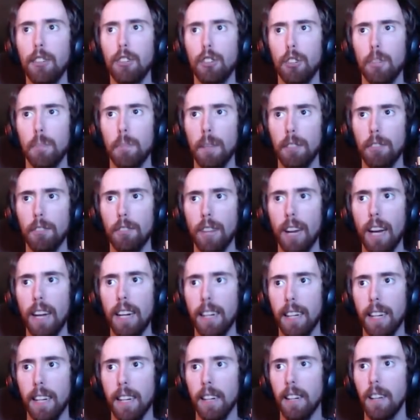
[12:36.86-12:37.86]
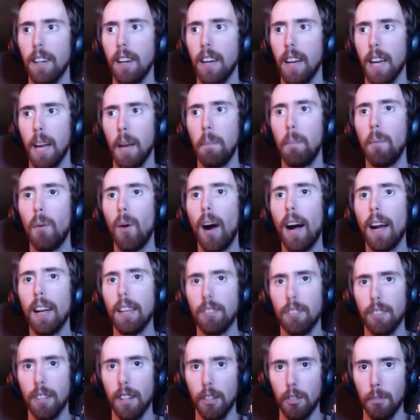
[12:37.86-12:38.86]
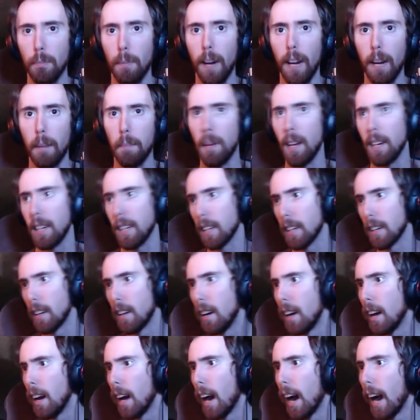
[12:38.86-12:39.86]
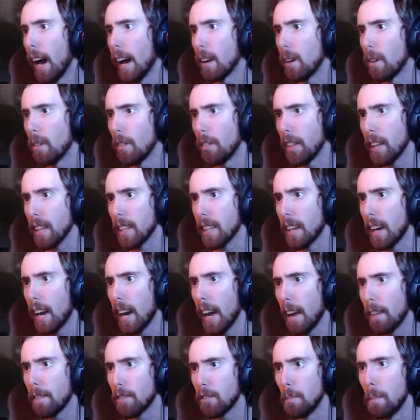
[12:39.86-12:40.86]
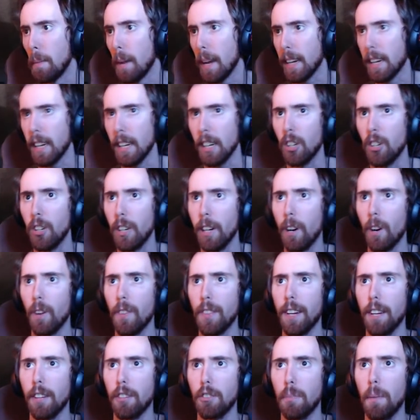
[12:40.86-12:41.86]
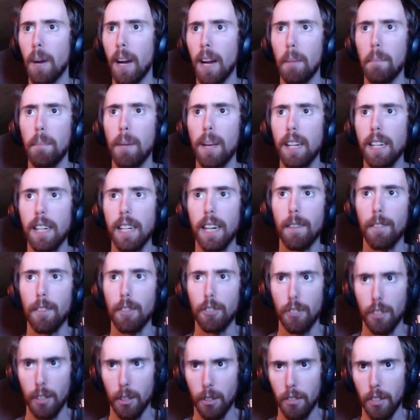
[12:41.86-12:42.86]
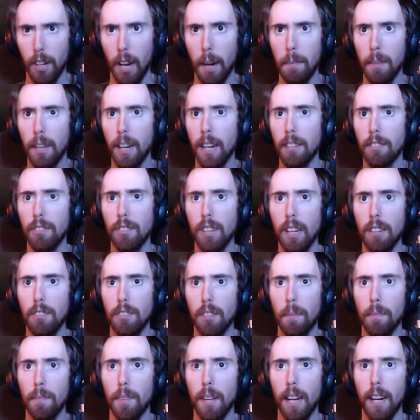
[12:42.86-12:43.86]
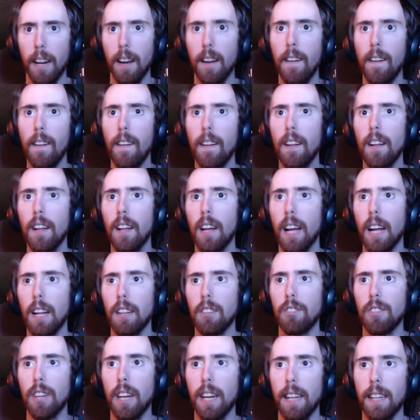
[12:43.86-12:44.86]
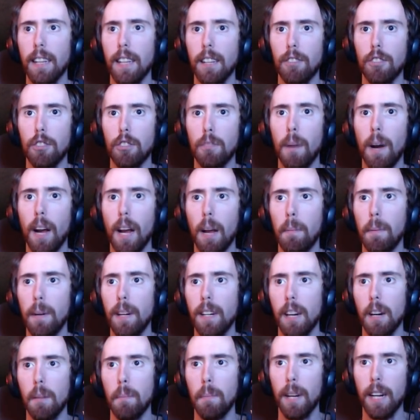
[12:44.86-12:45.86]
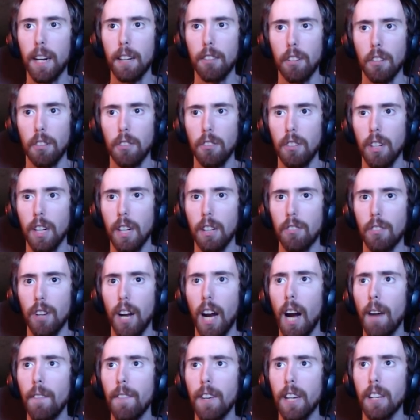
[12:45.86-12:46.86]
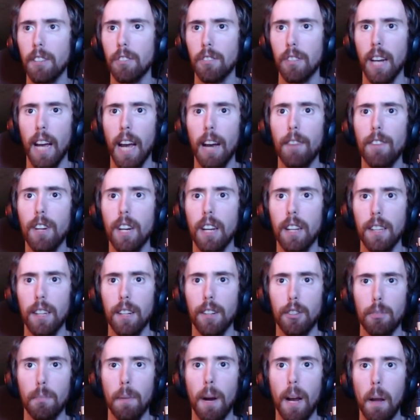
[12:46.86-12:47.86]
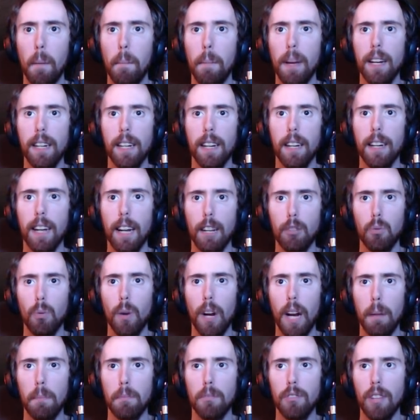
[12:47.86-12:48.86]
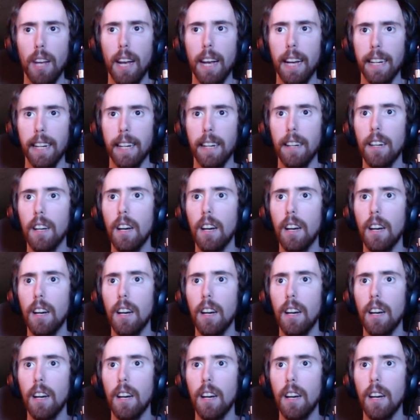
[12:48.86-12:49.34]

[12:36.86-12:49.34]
of me stating it implies that it's my opinion. I don't think that I have to make it clear that it's my opinion every single time that I say something and say this is my opinion, because it's obvious and evident that it's my opinion. That's why I'm saying it.